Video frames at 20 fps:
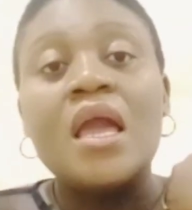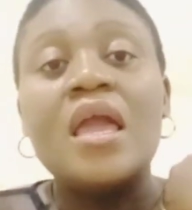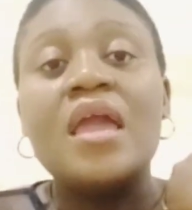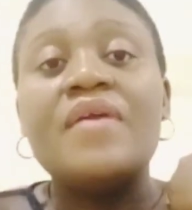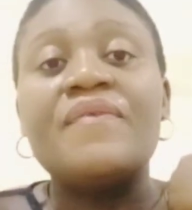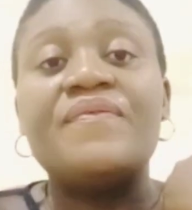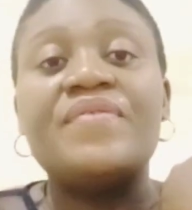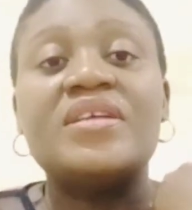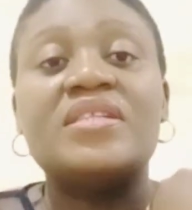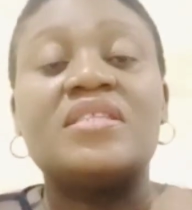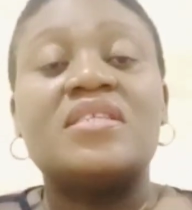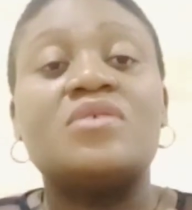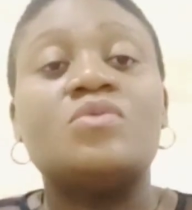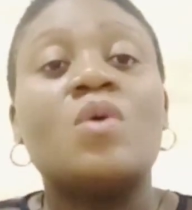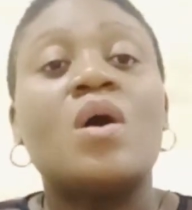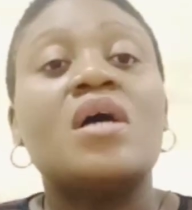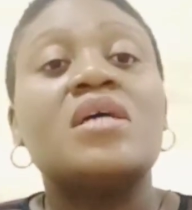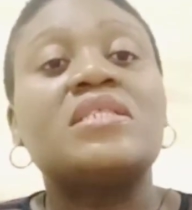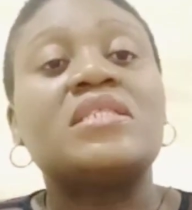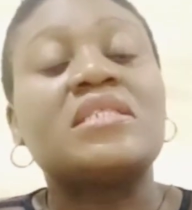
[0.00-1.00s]
If it
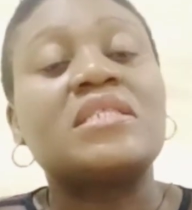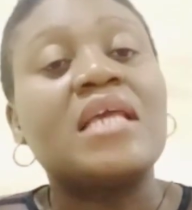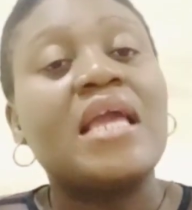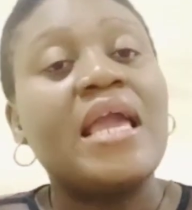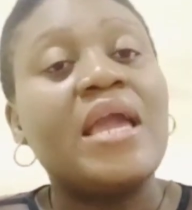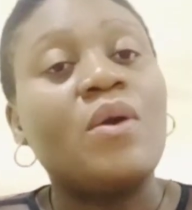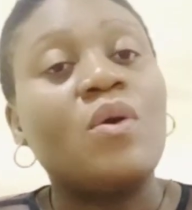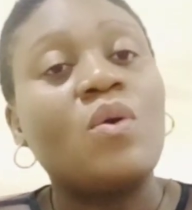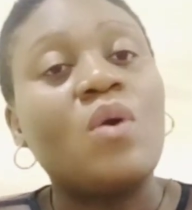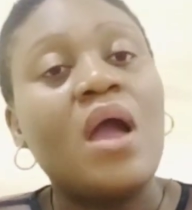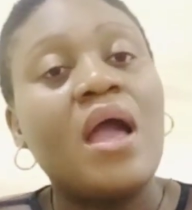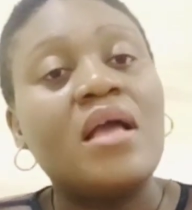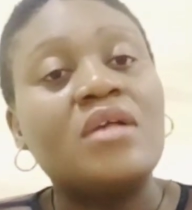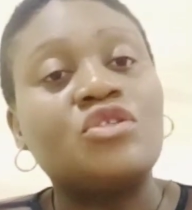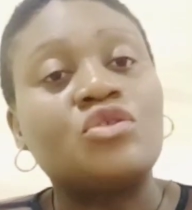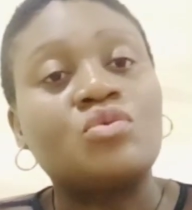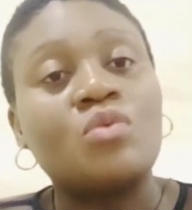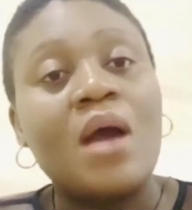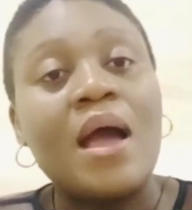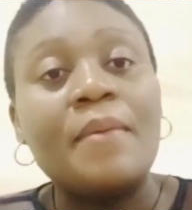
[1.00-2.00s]
was
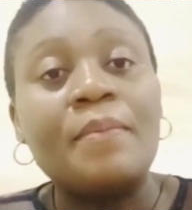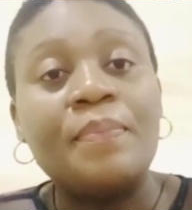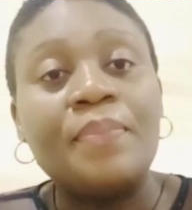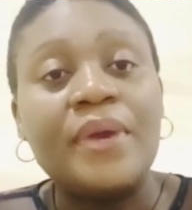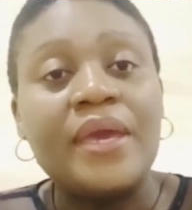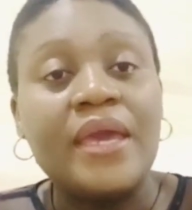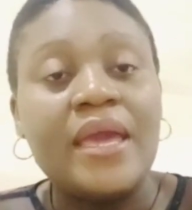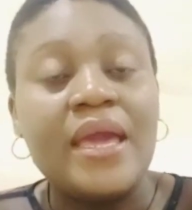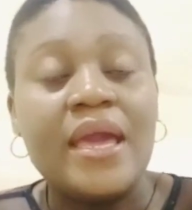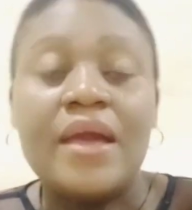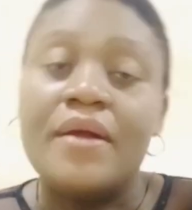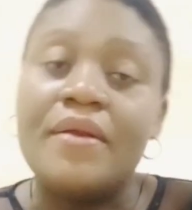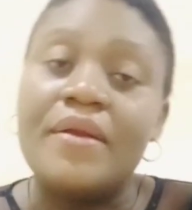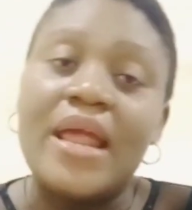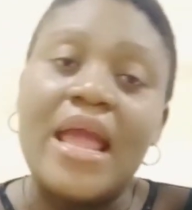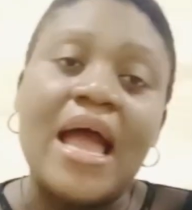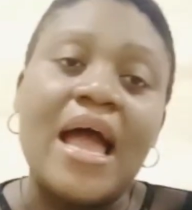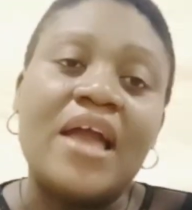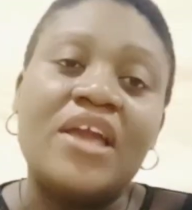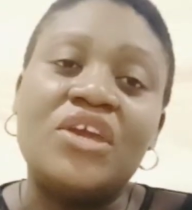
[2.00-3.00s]
a swampy
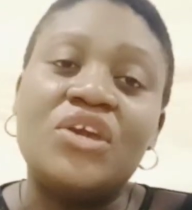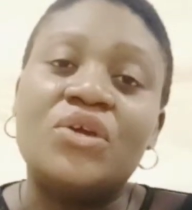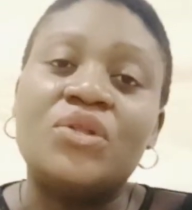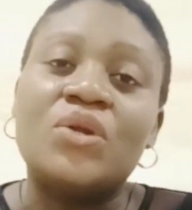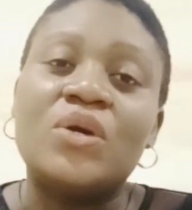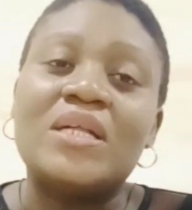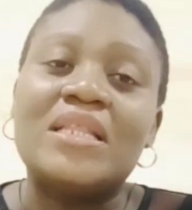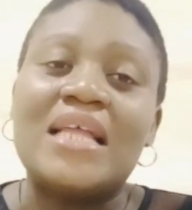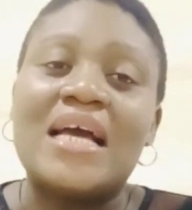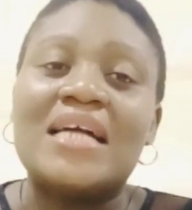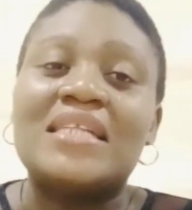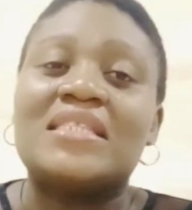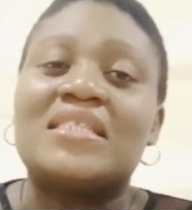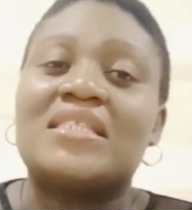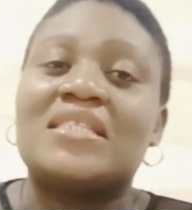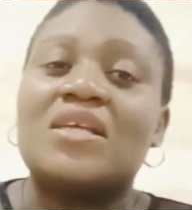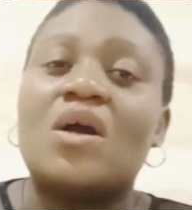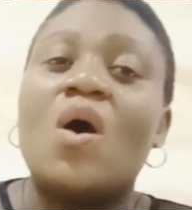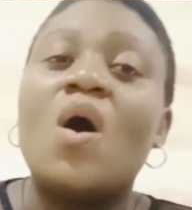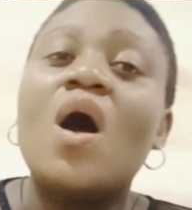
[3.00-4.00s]
area, you know
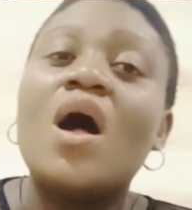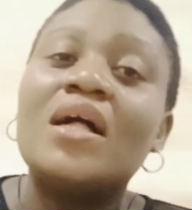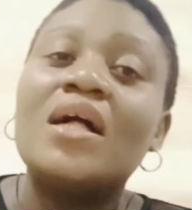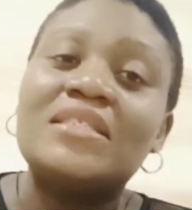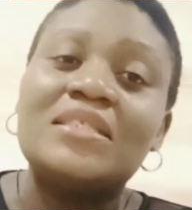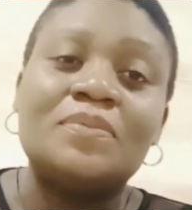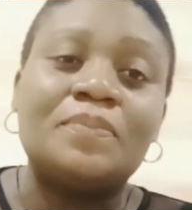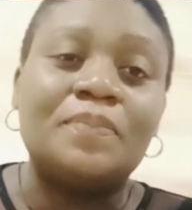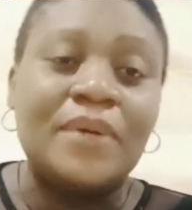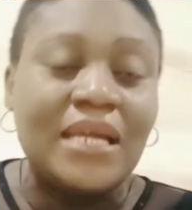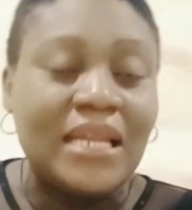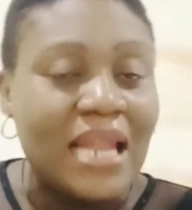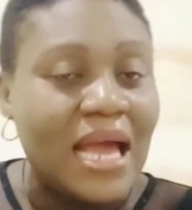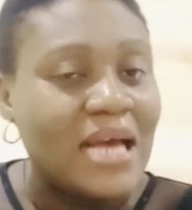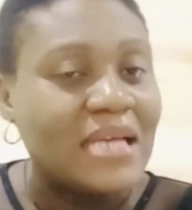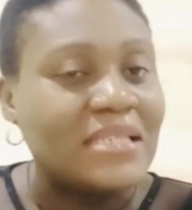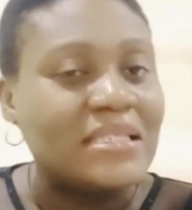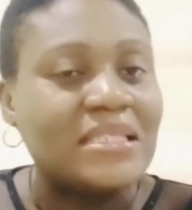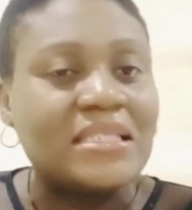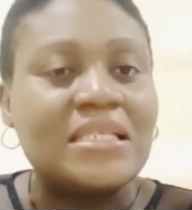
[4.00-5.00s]
that all the
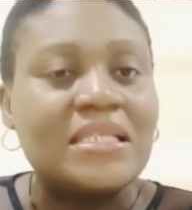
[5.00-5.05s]
pillars